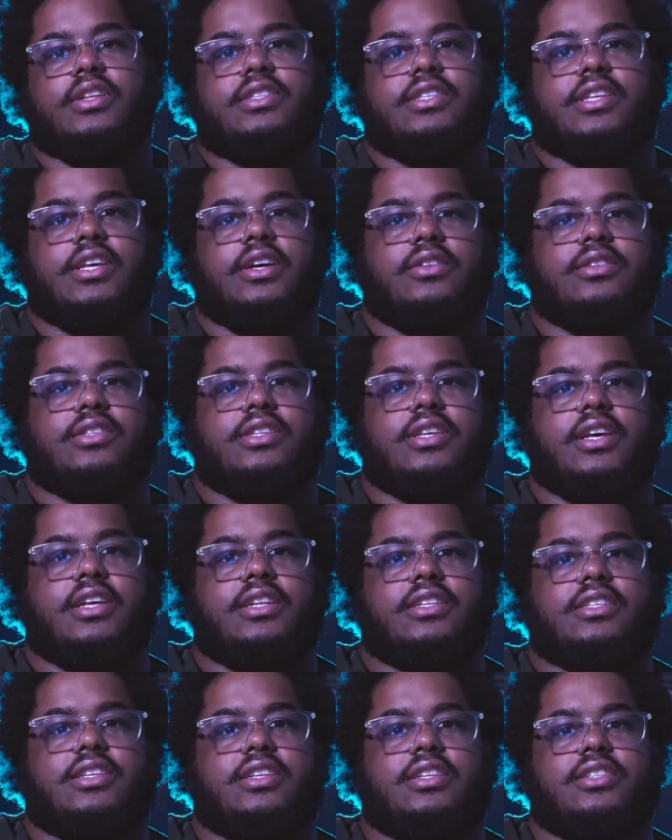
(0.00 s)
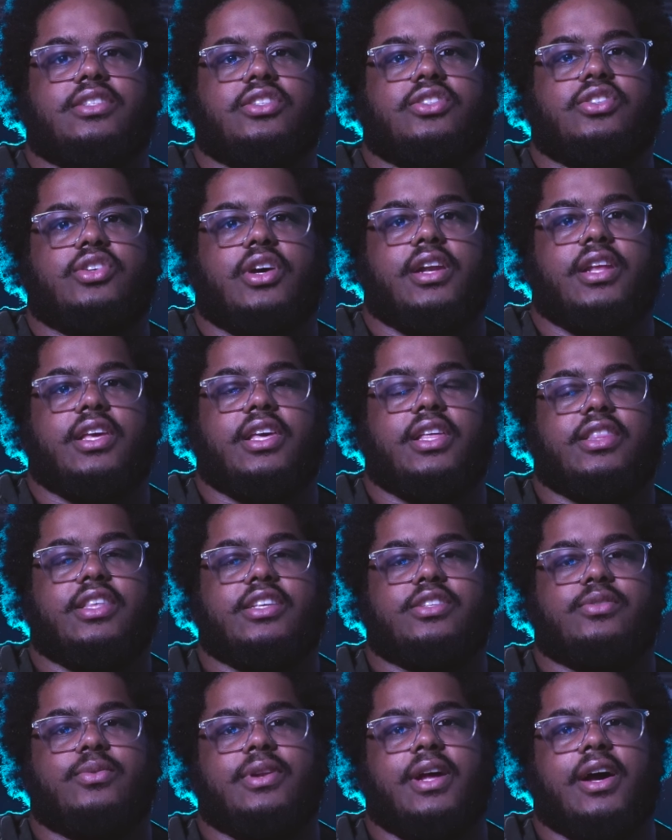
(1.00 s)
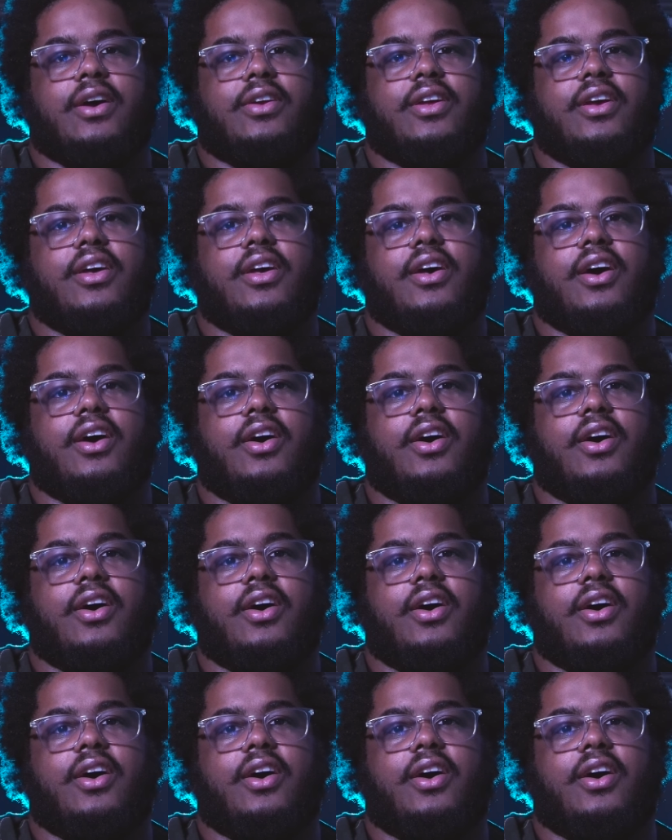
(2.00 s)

tilt it to try to get this one out.